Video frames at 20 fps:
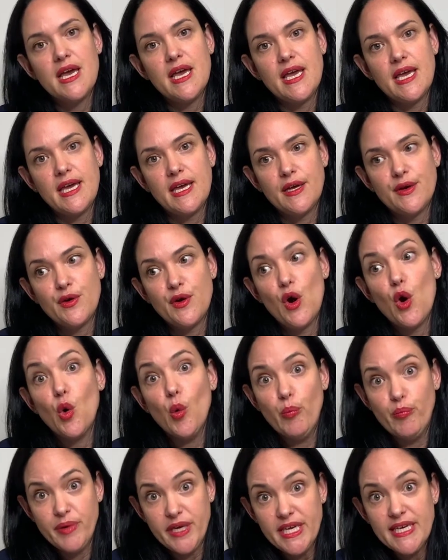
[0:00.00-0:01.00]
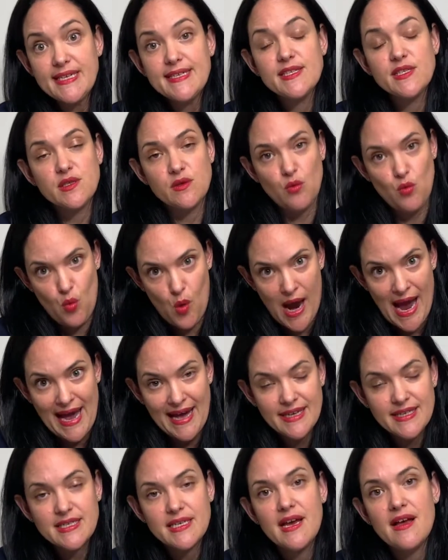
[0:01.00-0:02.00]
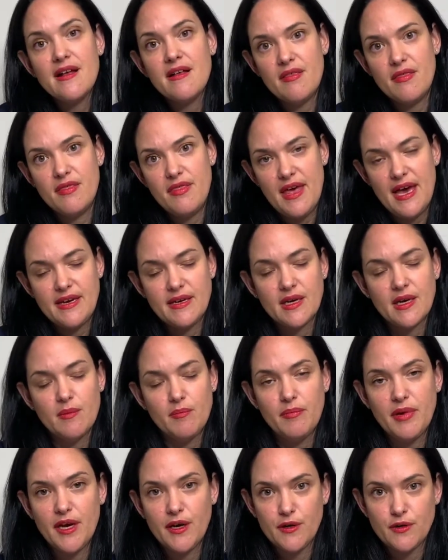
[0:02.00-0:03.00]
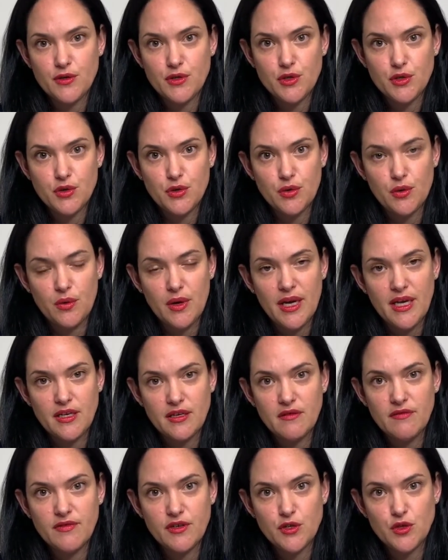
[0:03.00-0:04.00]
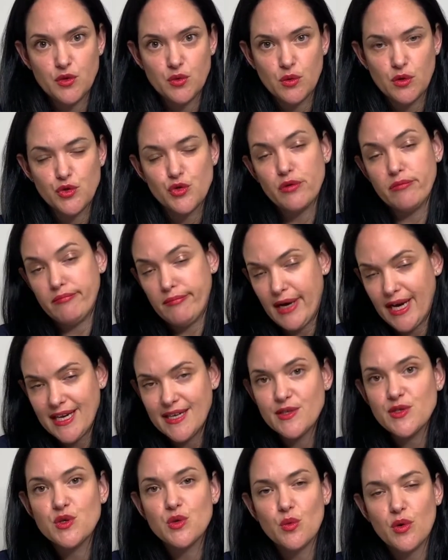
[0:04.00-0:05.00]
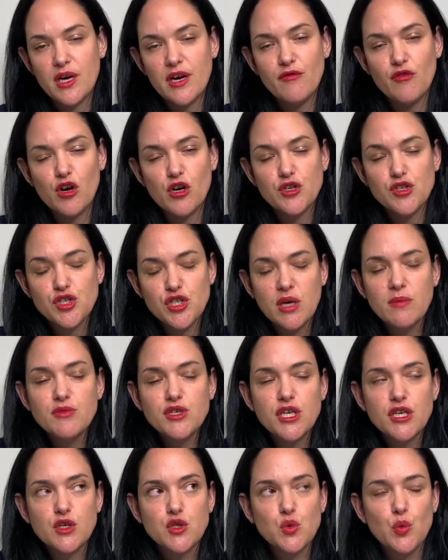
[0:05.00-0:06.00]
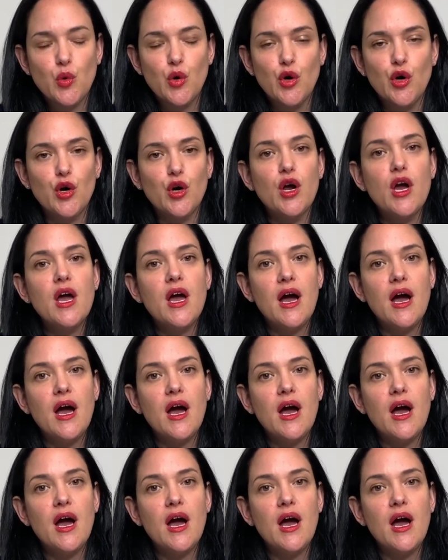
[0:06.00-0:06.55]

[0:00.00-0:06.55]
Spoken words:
in obese WAT than compared to individuals or mice or whatever our subjects were